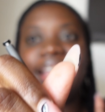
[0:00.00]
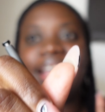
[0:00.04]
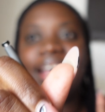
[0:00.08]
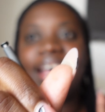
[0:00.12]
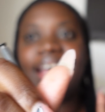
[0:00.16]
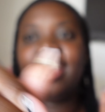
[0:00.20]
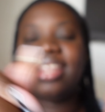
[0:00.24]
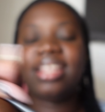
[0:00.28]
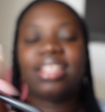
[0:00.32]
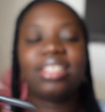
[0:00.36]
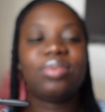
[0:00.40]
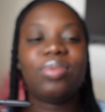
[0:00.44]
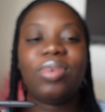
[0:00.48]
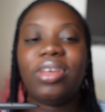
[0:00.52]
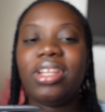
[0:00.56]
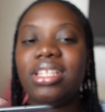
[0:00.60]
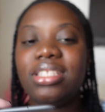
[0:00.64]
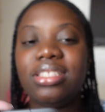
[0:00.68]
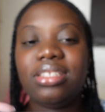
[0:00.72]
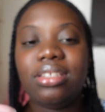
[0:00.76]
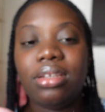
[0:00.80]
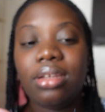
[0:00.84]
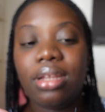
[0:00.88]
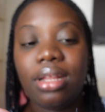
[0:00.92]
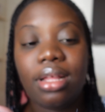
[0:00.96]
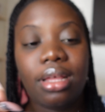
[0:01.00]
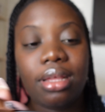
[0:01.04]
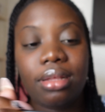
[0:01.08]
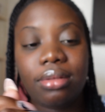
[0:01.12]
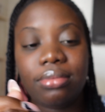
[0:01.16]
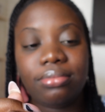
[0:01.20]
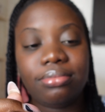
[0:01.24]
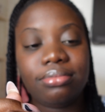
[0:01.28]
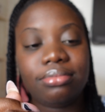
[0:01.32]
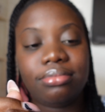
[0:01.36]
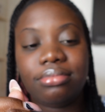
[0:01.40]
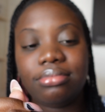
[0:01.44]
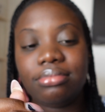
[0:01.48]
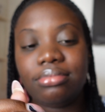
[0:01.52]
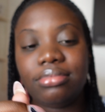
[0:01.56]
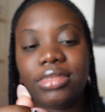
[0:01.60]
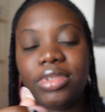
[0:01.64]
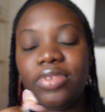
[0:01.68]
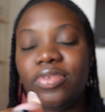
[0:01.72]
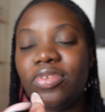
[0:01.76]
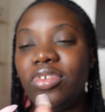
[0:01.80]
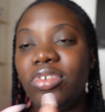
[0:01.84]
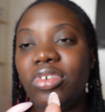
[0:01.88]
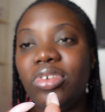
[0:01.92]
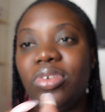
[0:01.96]
I just wanted to do that,
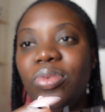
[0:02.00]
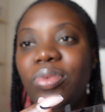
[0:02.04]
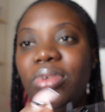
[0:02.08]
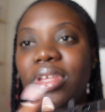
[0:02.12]
even though we